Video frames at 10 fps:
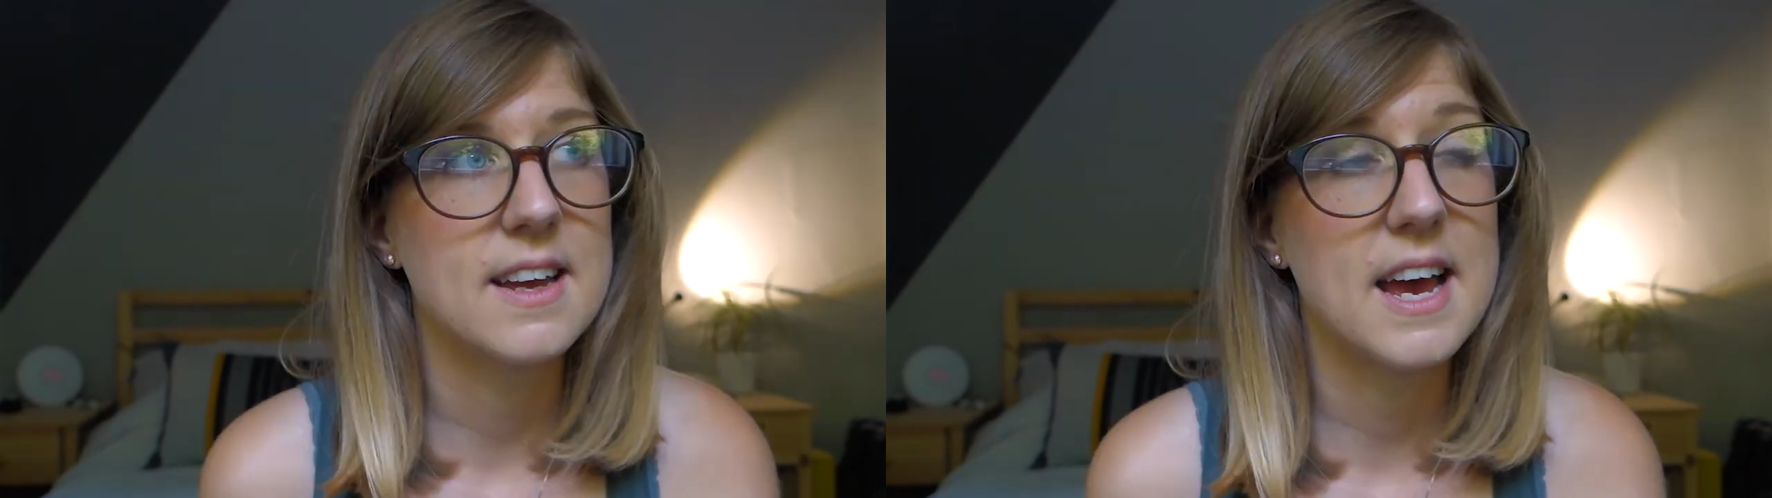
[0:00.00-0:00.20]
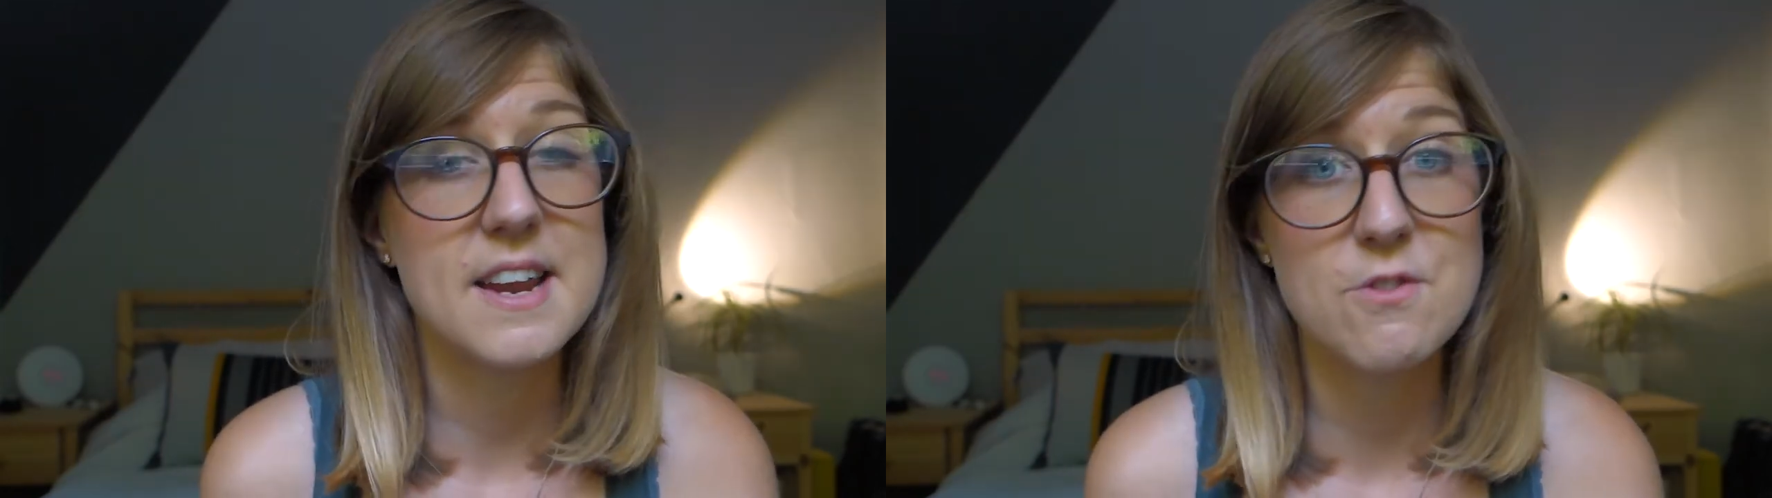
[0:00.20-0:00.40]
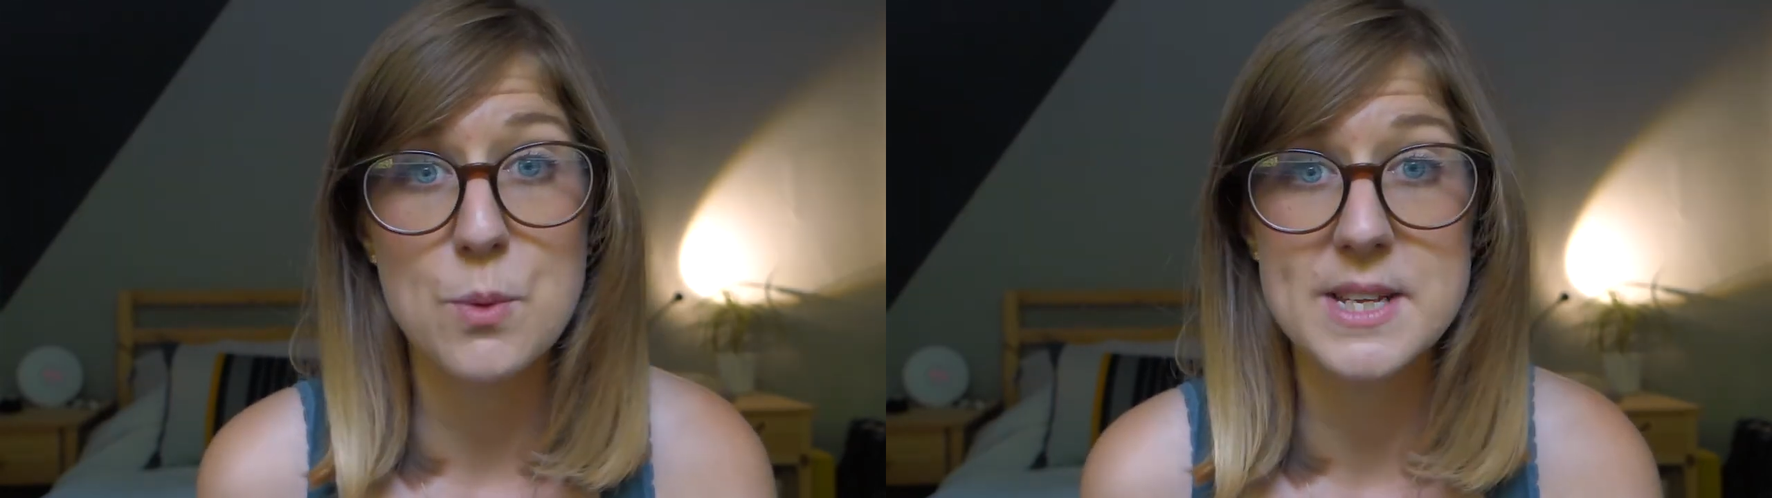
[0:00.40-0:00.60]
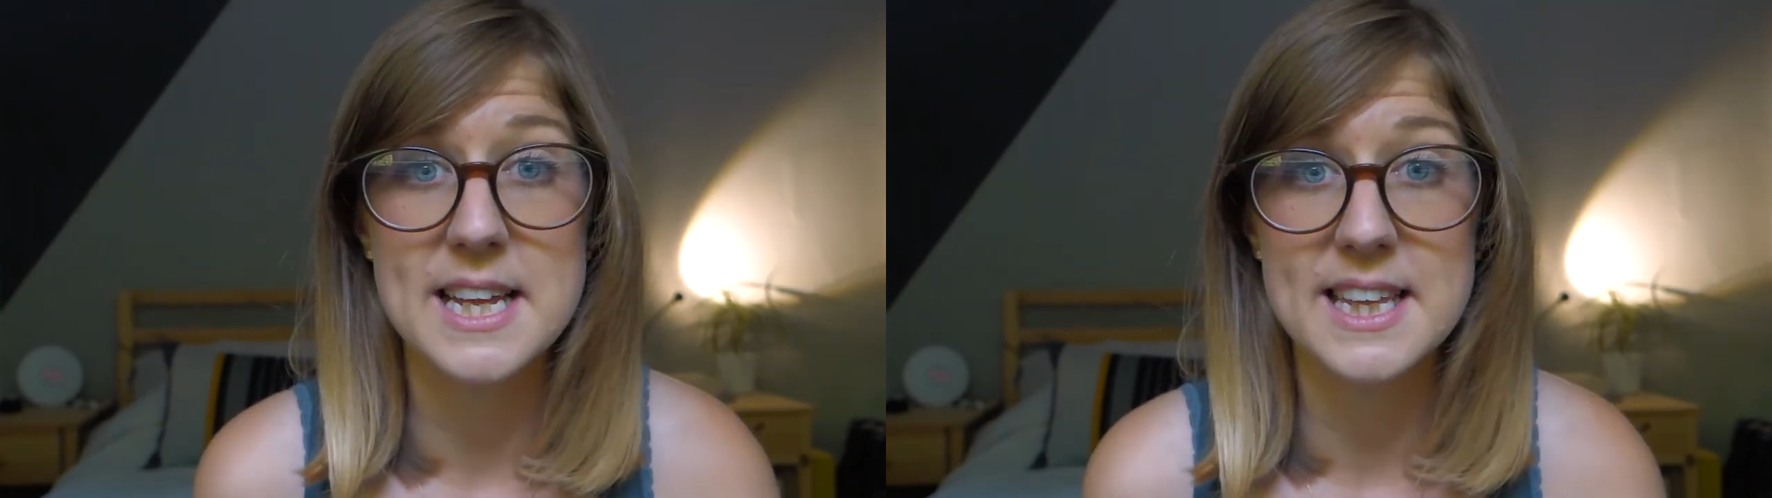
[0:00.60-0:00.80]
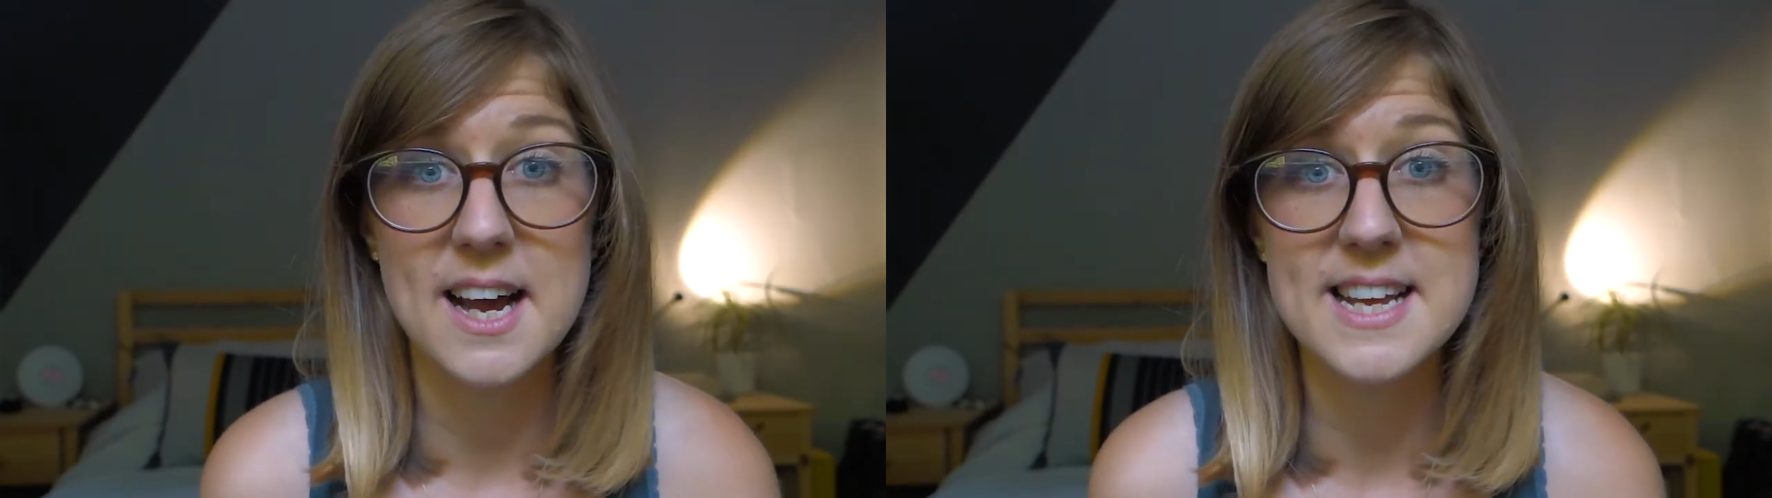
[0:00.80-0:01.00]
and I've always
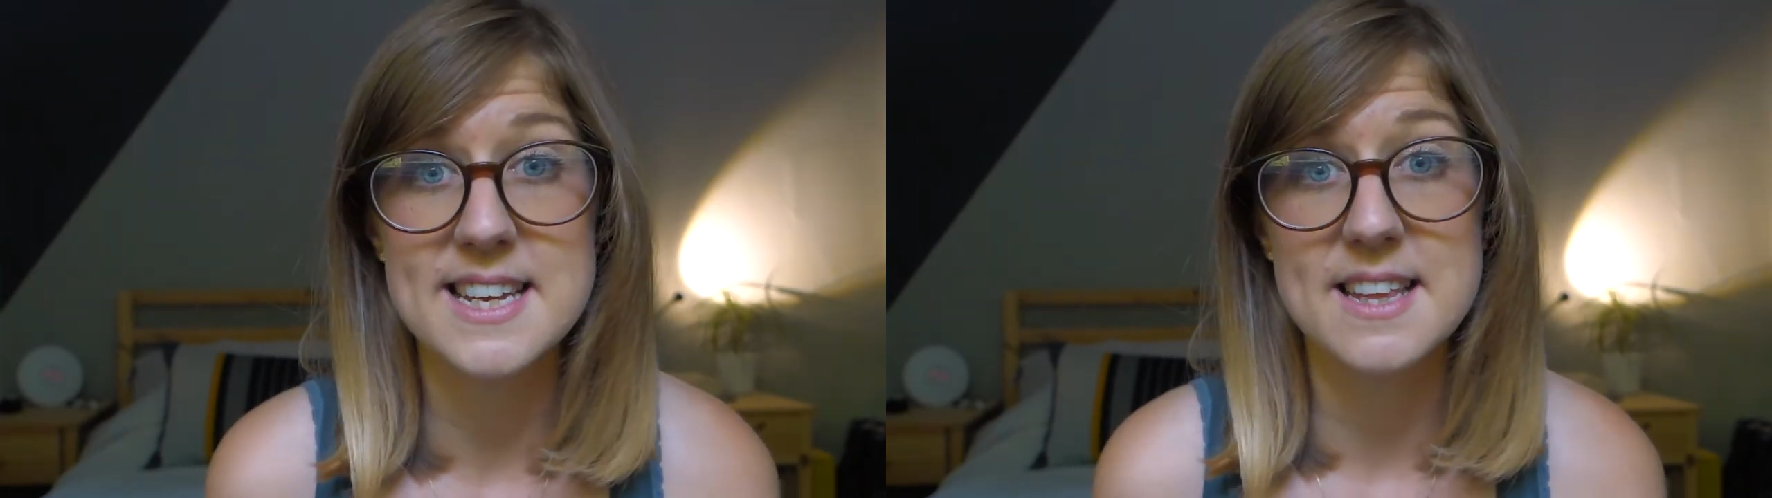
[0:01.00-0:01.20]
had the idea